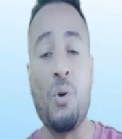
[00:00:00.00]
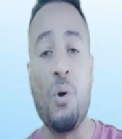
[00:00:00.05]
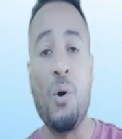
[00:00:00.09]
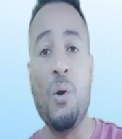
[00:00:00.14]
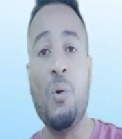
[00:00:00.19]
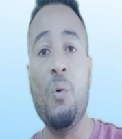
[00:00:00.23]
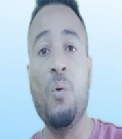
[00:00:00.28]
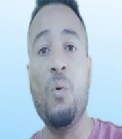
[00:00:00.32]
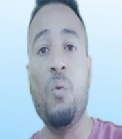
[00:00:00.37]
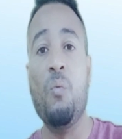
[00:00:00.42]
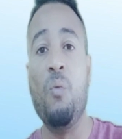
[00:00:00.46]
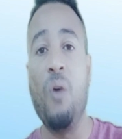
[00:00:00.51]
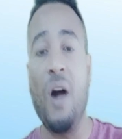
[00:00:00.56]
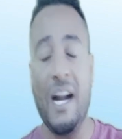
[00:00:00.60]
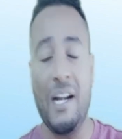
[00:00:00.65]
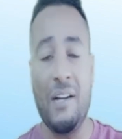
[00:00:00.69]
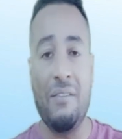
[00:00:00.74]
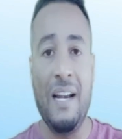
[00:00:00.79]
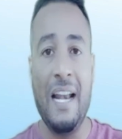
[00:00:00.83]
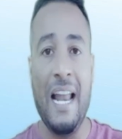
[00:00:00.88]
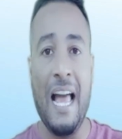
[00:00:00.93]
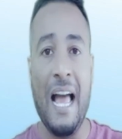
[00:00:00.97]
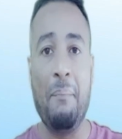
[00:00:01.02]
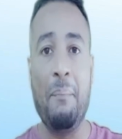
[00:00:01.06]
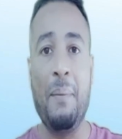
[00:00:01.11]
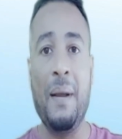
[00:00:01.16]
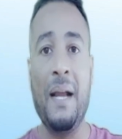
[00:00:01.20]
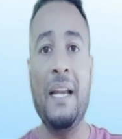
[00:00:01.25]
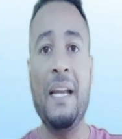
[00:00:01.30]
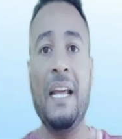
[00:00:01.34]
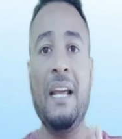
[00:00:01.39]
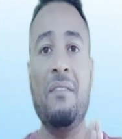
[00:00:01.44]
to show you
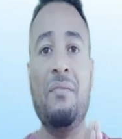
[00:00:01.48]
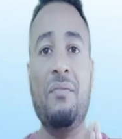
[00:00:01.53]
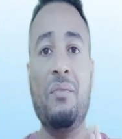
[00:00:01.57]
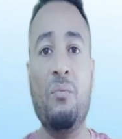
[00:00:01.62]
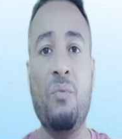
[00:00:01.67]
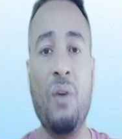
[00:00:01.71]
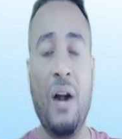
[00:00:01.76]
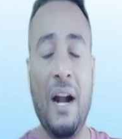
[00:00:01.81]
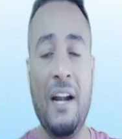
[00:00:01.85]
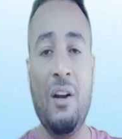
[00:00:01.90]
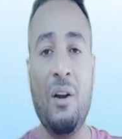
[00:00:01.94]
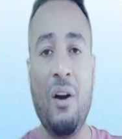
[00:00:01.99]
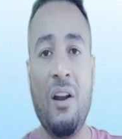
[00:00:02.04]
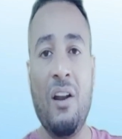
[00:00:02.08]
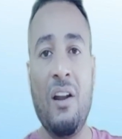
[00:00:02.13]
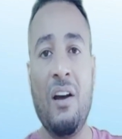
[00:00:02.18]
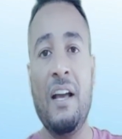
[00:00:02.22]
what will happen if